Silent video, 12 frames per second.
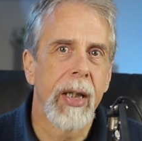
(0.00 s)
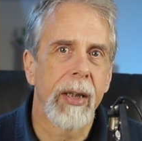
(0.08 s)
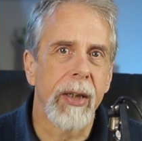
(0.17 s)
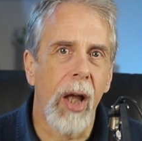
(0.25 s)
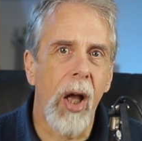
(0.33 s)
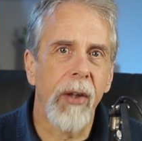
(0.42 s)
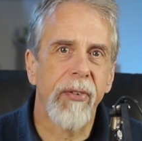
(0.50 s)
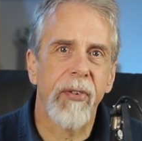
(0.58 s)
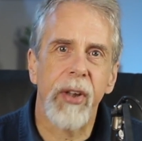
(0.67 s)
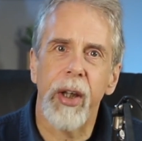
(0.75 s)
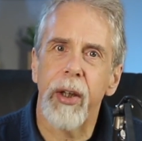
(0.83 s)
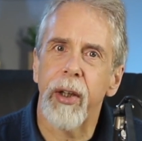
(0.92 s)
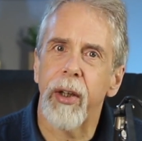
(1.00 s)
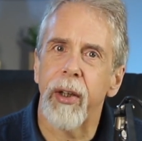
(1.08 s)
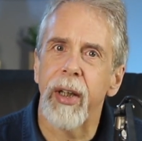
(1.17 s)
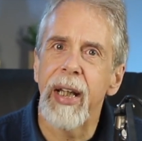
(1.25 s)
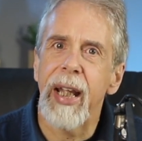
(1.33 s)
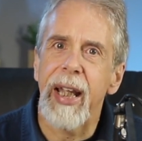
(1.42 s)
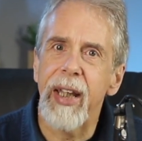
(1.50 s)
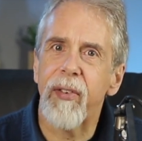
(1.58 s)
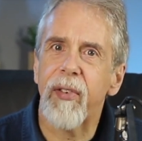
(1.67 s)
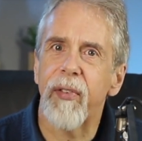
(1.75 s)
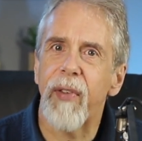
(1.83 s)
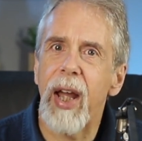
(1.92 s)
Last year,
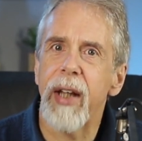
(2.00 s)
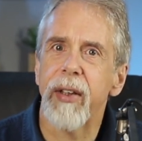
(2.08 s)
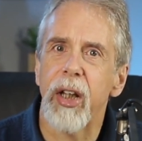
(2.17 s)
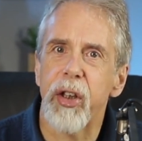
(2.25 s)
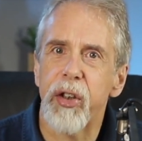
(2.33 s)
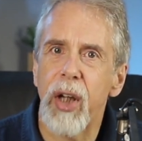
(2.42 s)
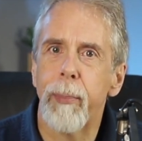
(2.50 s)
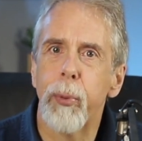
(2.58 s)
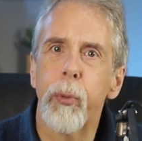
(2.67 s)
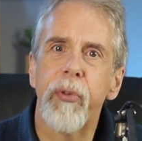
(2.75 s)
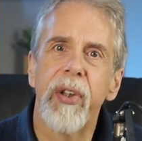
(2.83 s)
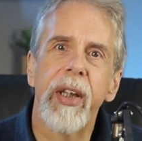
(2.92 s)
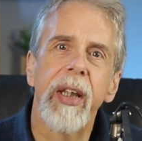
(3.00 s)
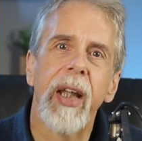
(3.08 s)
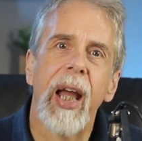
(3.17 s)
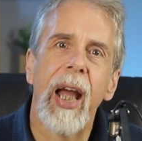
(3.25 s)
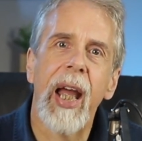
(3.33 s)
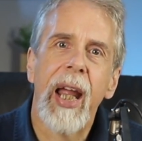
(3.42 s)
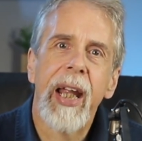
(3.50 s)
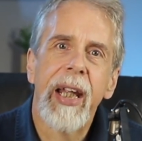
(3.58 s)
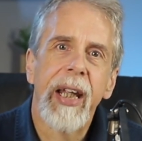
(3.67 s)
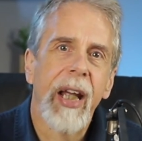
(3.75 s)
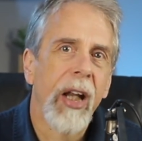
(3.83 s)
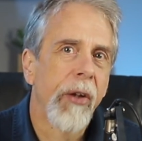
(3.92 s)
István Szapudi,
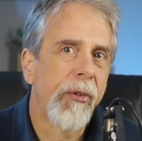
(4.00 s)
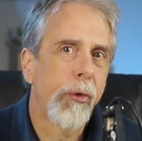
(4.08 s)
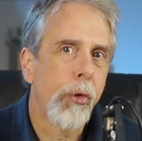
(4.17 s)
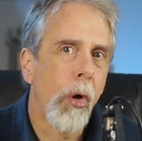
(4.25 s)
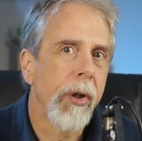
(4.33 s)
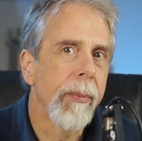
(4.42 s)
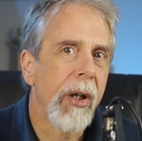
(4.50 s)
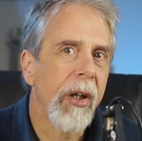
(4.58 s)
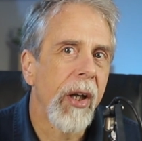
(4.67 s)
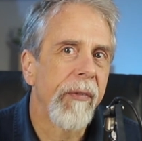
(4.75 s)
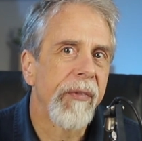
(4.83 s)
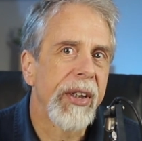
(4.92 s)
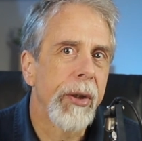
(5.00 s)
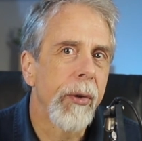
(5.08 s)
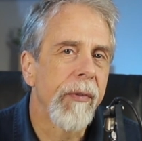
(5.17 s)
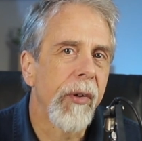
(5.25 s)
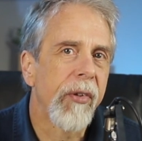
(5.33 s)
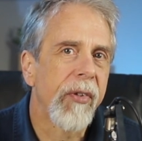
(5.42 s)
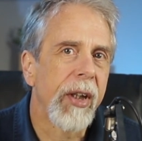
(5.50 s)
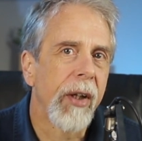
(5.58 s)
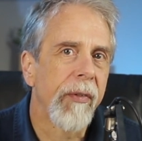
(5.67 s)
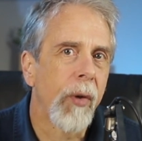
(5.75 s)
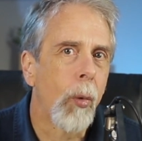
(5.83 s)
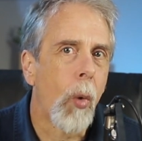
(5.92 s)
an astronomer at the University
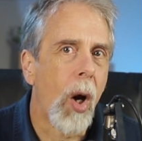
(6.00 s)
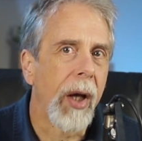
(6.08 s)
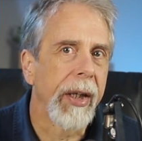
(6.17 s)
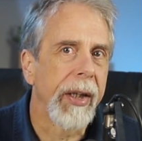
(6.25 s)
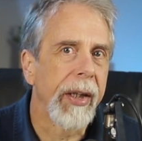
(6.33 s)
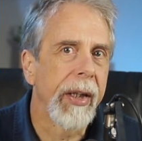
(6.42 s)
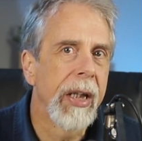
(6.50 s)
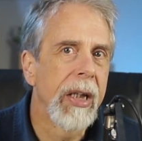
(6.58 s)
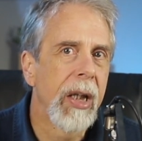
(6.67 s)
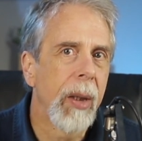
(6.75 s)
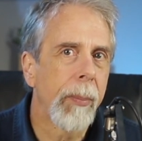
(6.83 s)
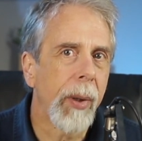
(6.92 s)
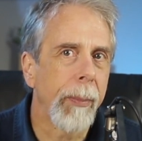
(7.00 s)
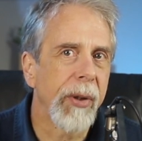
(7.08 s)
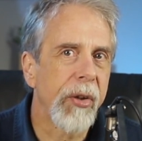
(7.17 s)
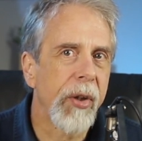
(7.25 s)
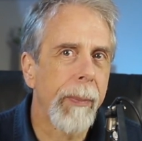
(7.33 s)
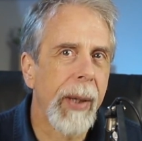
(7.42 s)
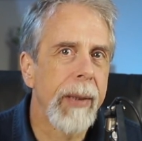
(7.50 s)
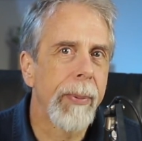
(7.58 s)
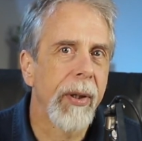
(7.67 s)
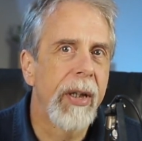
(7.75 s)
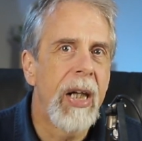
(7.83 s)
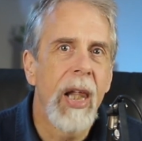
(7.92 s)
of Hawaii, published a
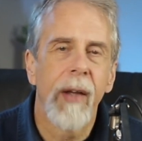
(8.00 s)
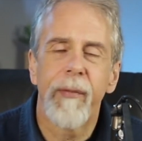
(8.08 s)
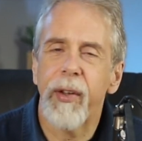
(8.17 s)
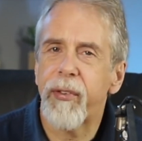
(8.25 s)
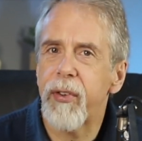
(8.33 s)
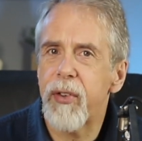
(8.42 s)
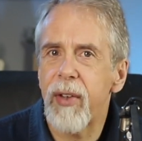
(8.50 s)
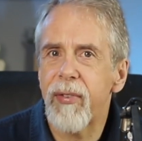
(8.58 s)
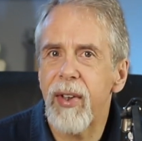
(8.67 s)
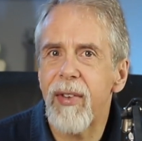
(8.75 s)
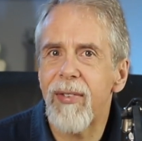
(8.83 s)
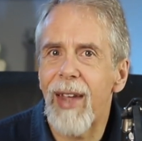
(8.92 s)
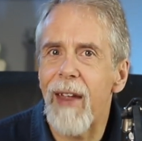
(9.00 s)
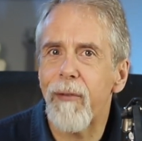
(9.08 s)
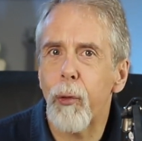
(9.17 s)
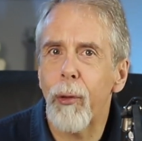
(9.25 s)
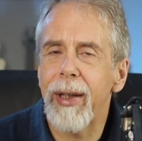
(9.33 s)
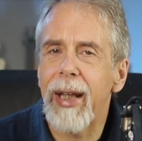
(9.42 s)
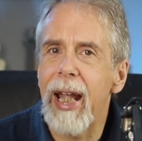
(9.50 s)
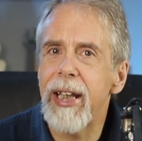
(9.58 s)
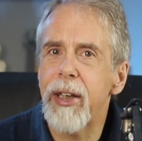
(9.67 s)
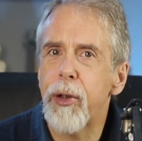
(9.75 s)
paper that suggested tethering a